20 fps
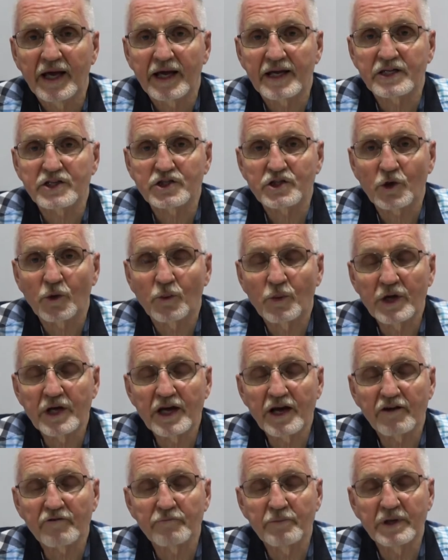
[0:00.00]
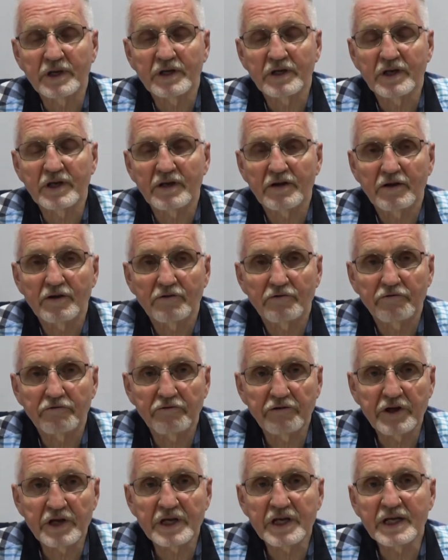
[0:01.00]
And so we have been
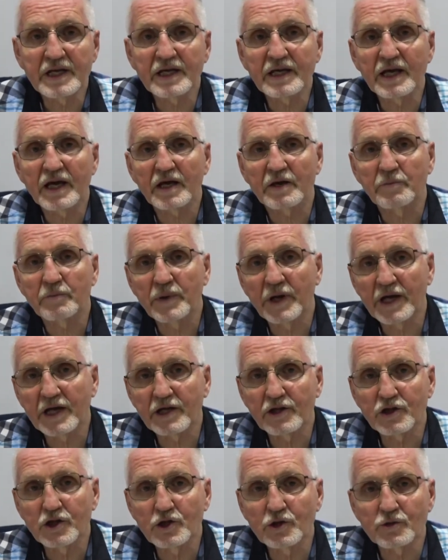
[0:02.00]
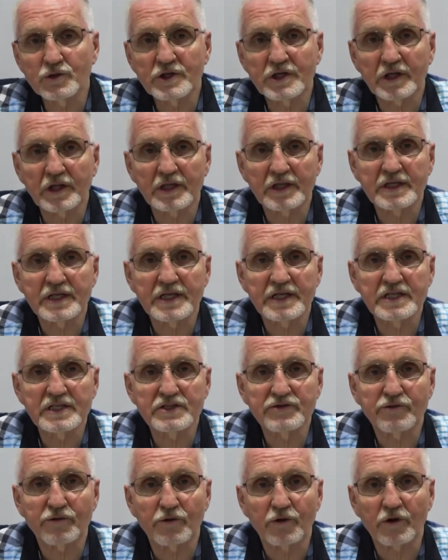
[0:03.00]
feeding and paying the
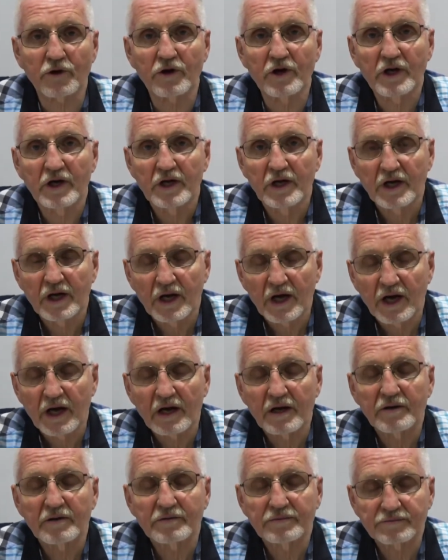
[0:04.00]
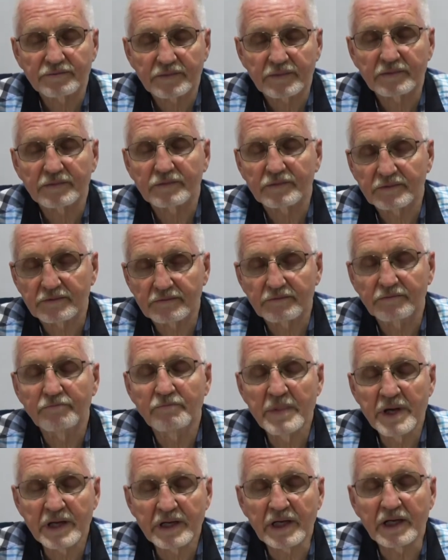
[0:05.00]
utilities for
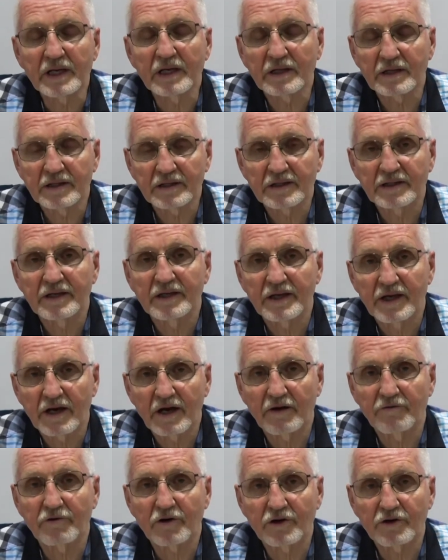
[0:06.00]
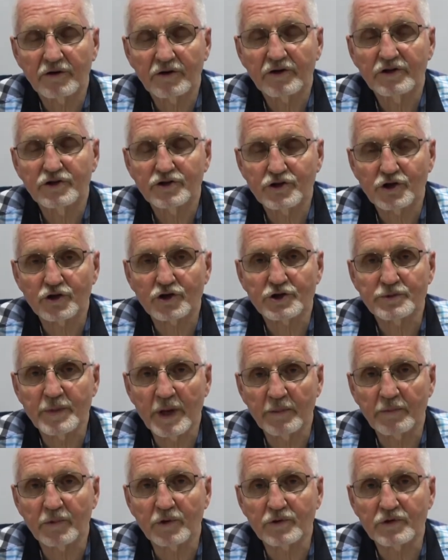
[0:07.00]
many of our church
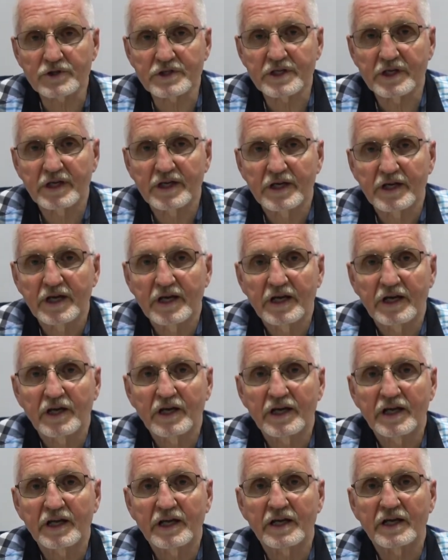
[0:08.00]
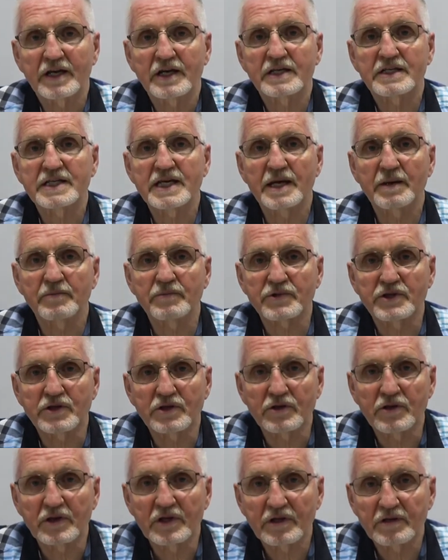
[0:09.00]
members in an attempt
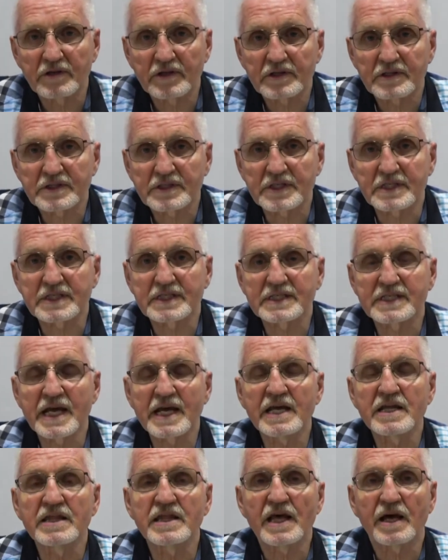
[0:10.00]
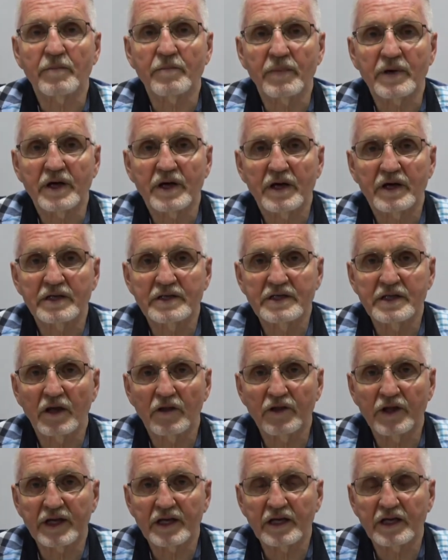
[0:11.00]
to sustain them
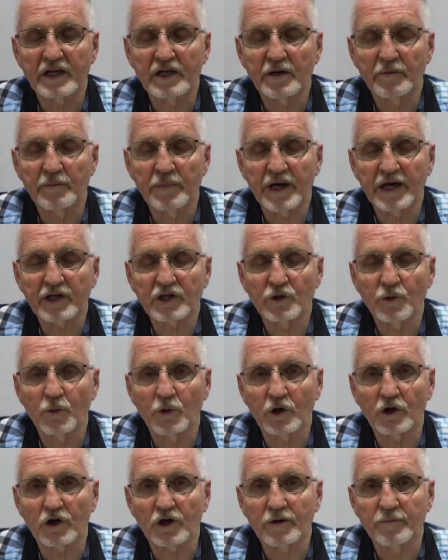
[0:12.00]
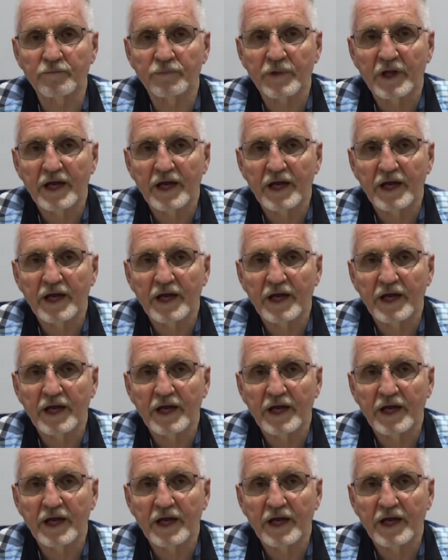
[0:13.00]
until they can come back to work.